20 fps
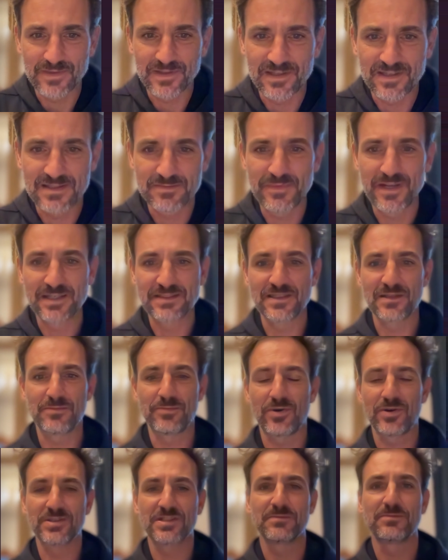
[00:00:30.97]
This makes it
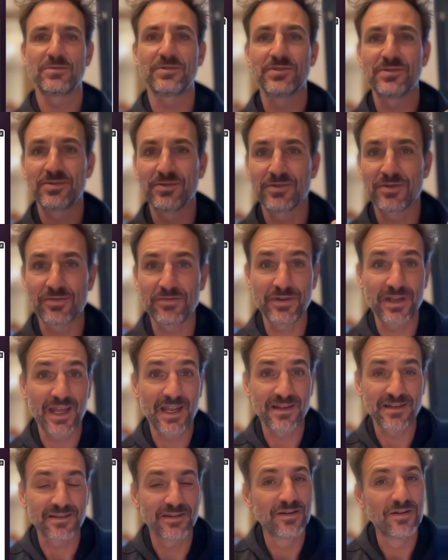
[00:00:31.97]
possible to
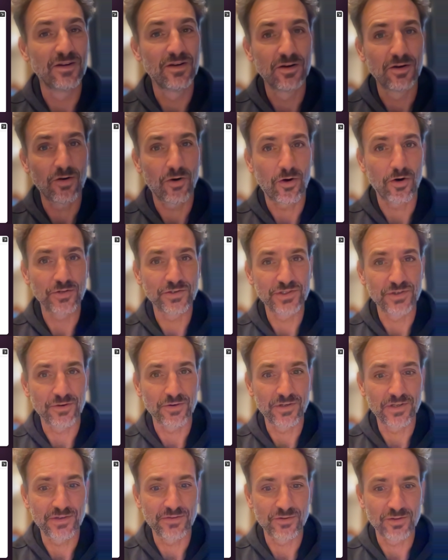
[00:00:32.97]
create
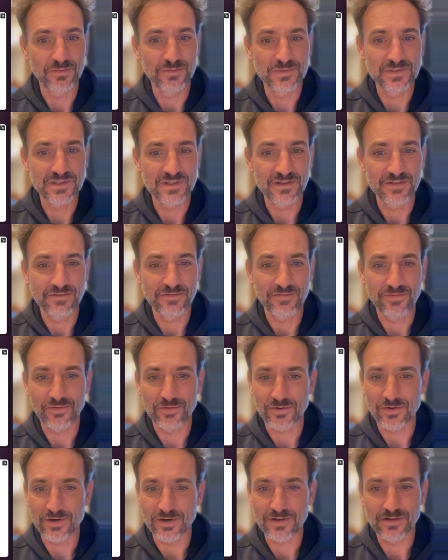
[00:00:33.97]
audio-only rooms
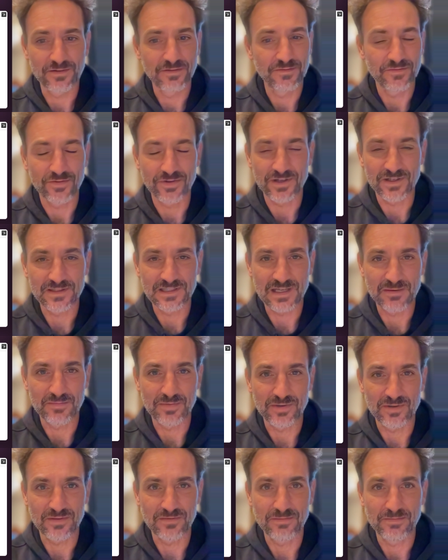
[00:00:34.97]
for
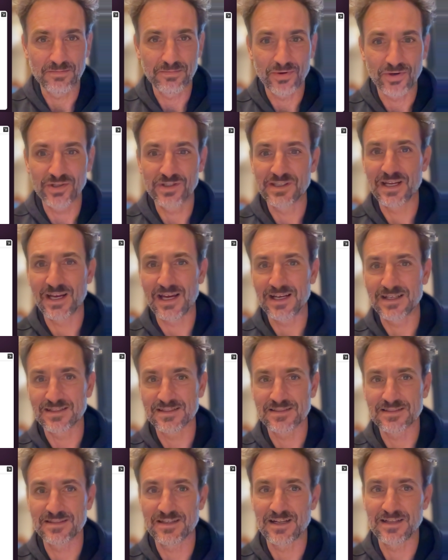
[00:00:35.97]
example,
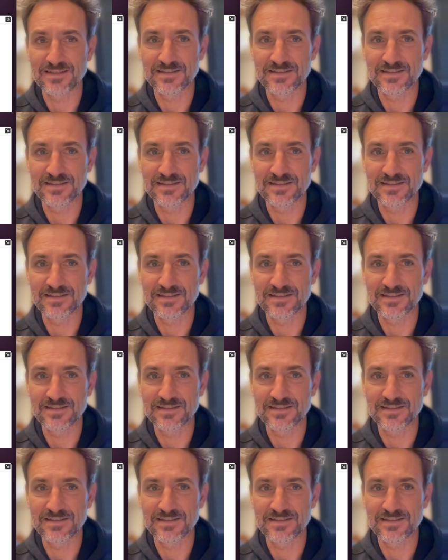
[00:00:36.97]
podcast-style